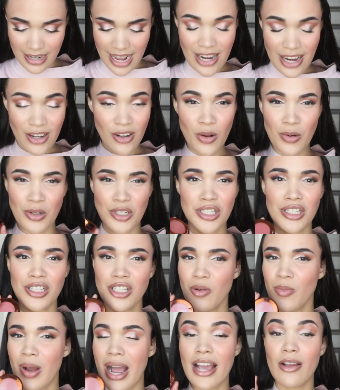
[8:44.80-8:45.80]
I don't know, it's just
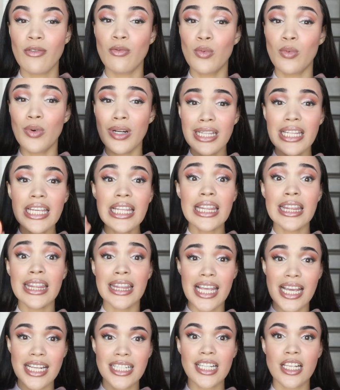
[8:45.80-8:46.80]
so, really
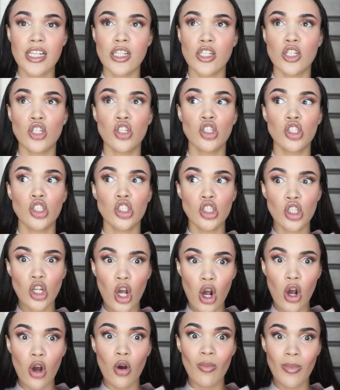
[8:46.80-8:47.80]
less is
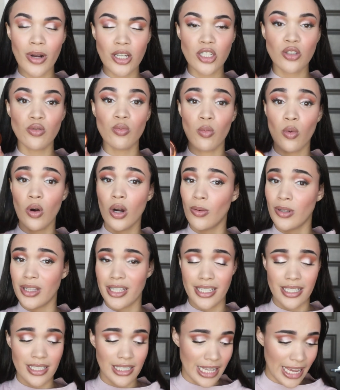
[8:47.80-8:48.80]
so much more
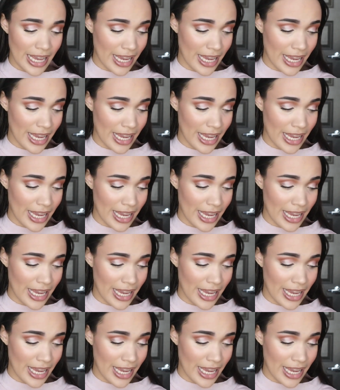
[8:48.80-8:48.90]
with this.